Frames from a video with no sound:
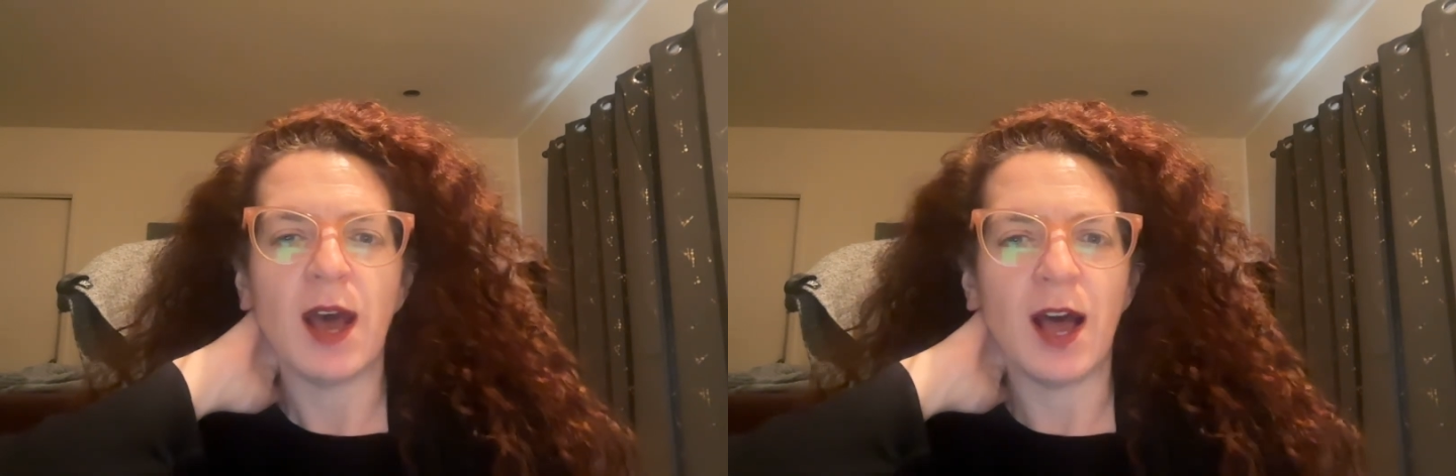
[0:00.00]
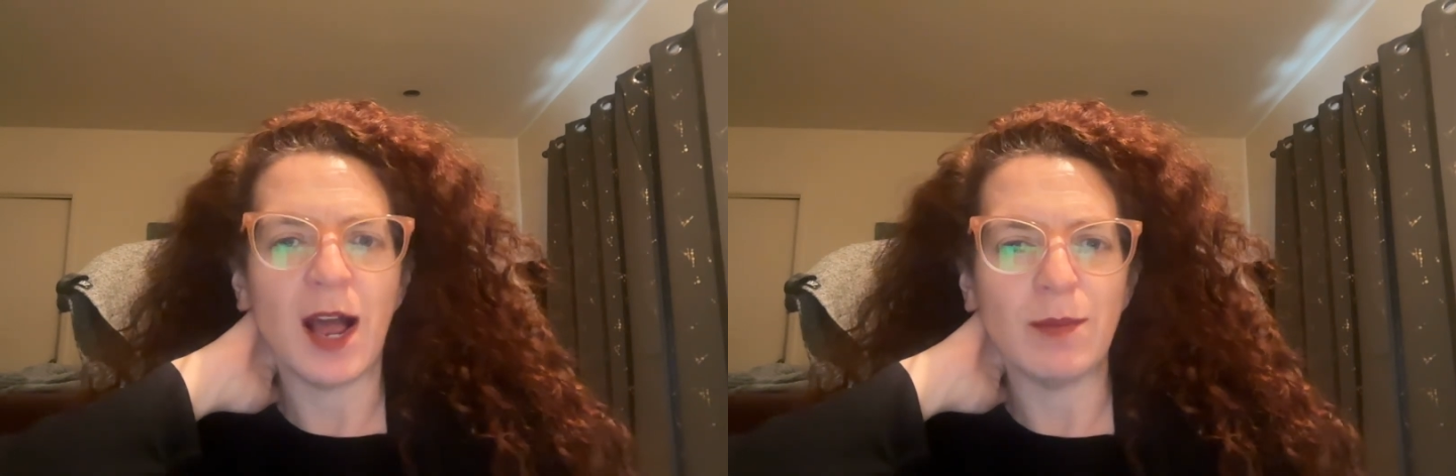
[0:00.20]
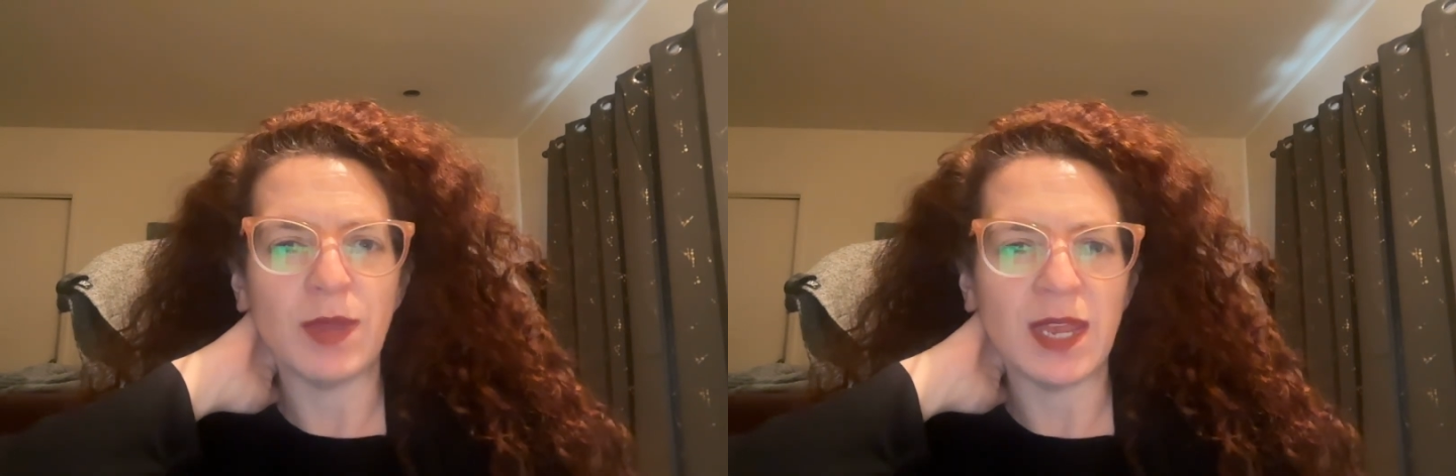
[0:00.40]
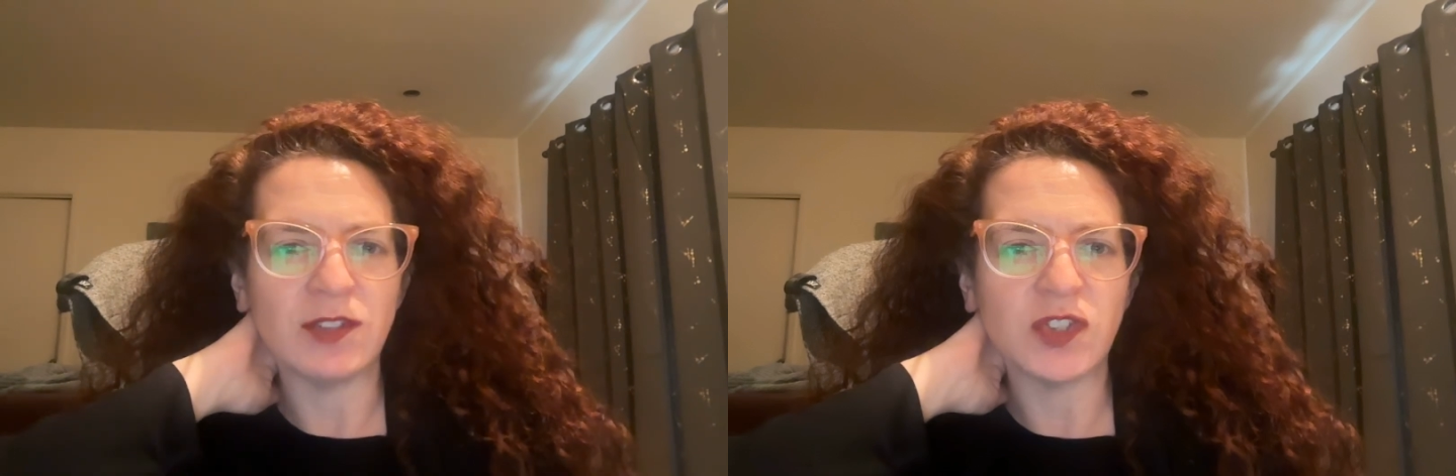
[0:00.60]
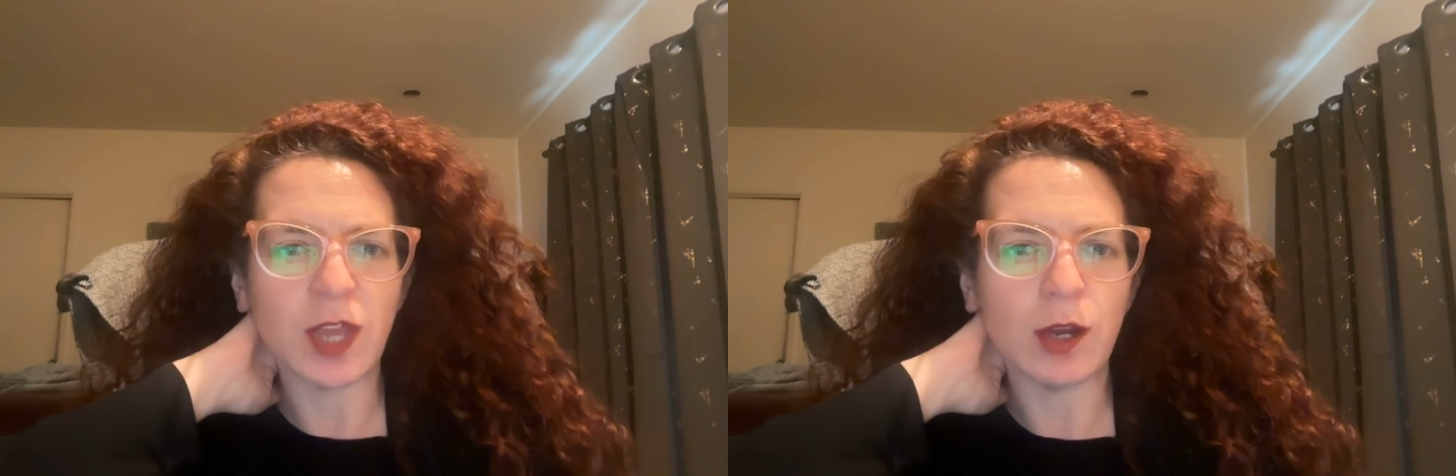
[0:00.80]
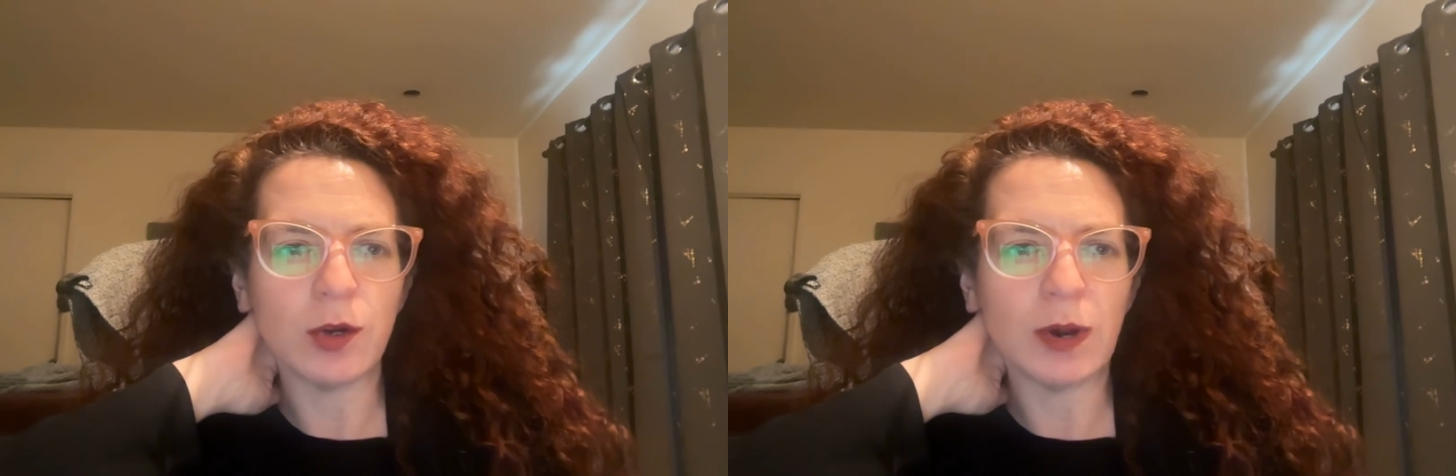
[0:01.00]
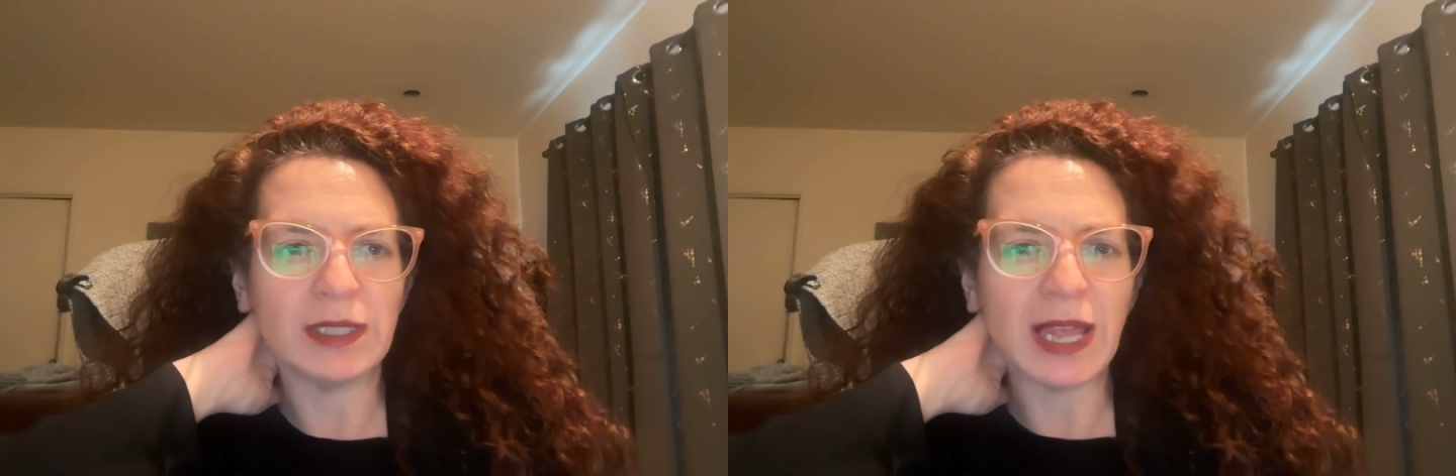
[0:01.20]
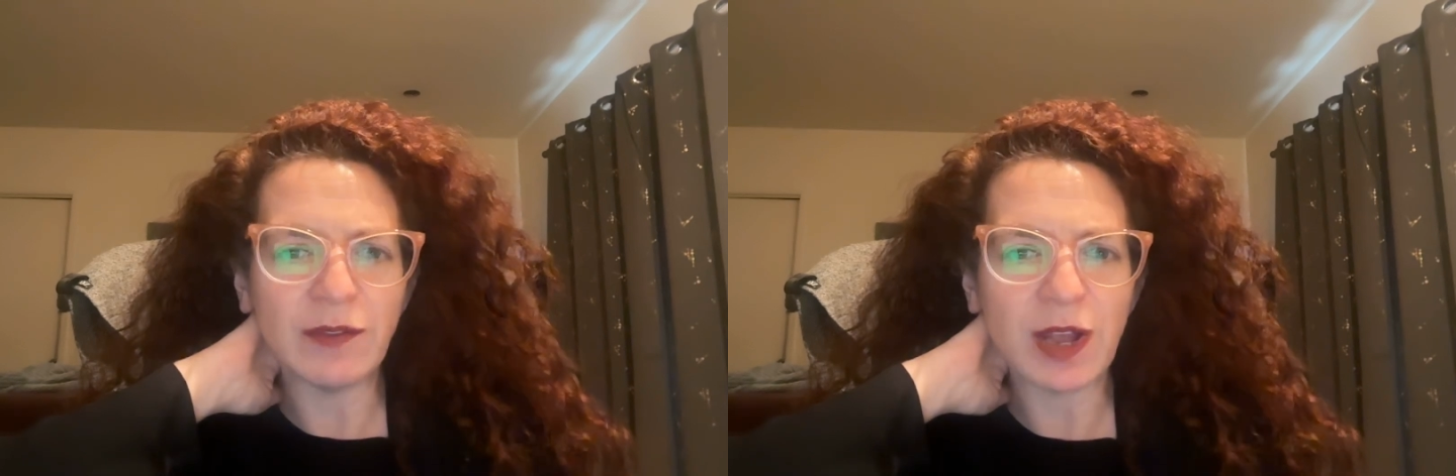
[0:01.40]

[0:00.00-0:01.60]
And so a lot of